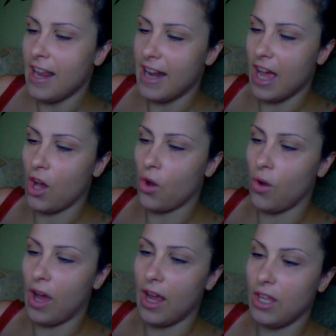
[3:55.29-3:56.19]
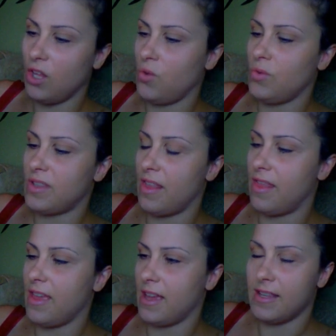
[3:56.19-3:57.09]
Now, I use
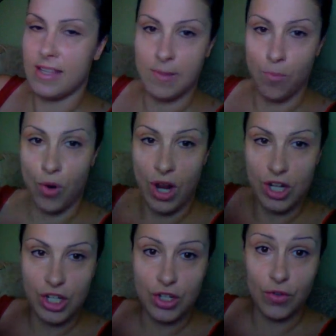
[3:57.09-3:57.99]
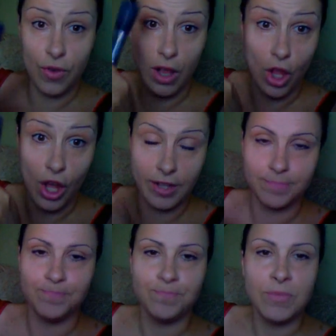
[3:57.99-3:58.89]
this brush a lot.
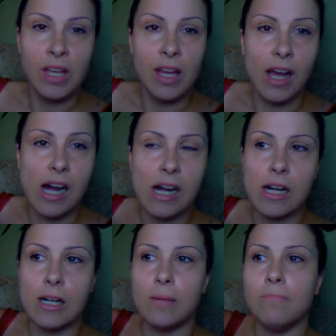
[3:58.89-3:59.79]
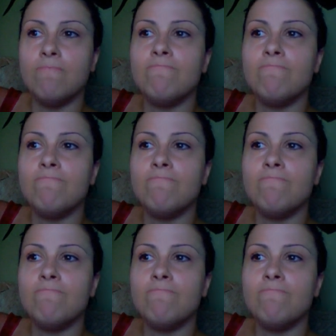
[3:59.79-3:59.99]
I'm